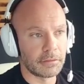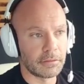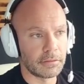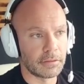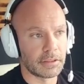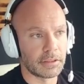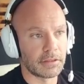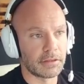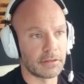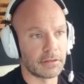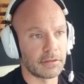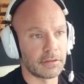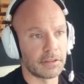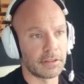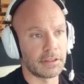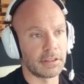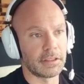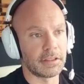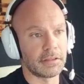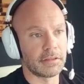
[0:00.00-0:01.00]
I'd throw it in
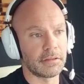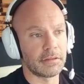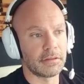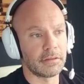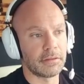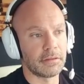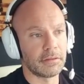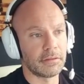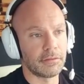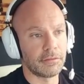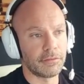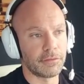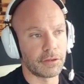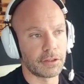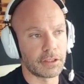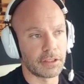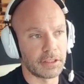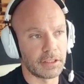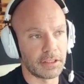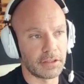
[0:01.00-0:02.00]
there for
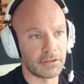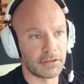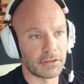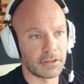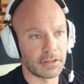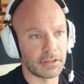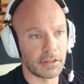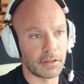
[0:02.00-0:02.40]
conditioning.